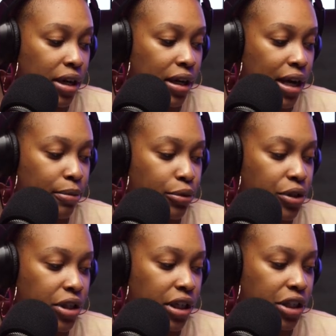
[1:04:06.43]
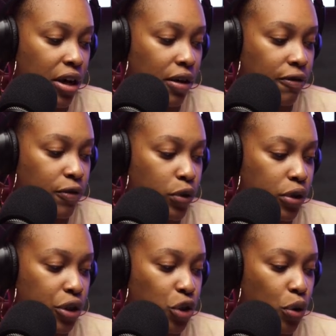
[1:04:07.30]
I appreciate y'all for
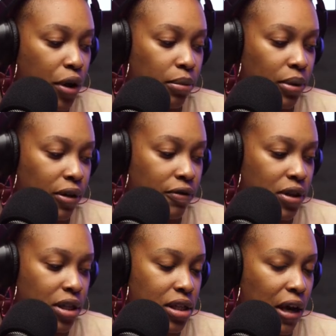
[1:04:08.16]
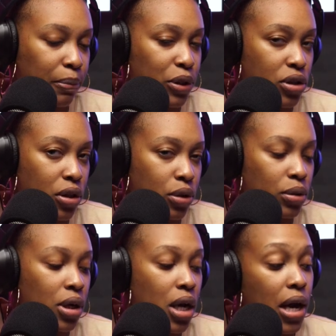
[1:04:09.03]
joining me for this episode.
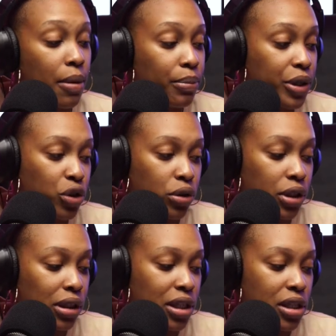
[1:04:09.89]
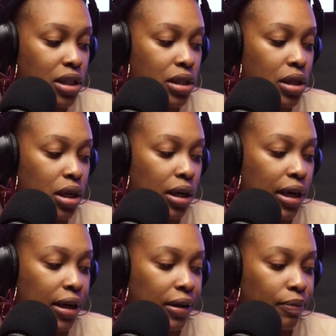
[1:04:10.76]
Be sure to listen
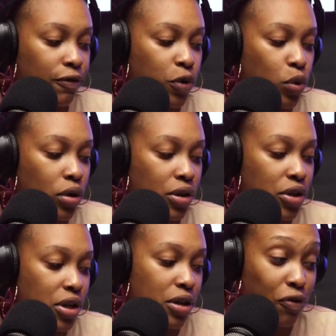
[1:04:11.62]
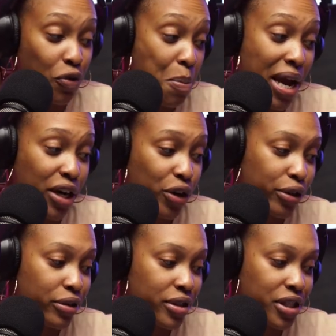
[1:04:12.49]
for the remainder,
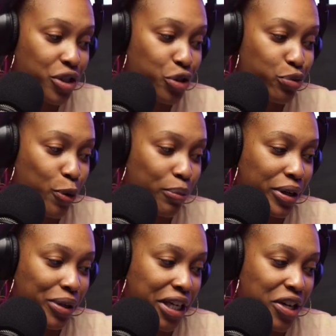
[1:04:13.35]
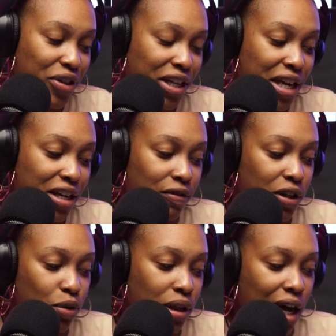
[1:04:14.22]
since you won't be able to hear the end of it
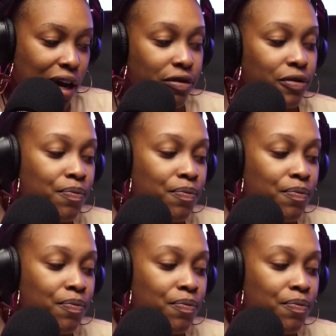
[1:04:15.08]
on live.